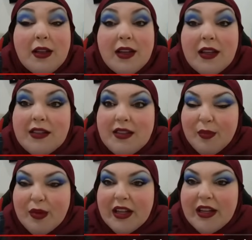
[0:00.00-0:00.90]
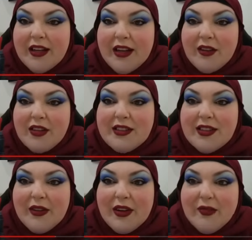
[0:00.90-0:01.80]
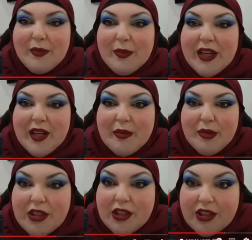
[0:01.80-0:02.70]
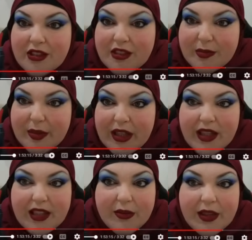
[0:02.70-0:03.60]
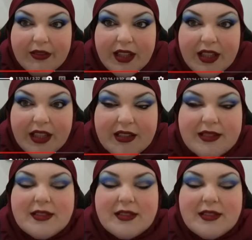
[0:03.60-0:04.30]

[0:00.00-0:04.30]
And it's not blended out because I don't have makeup brushes, but whatever.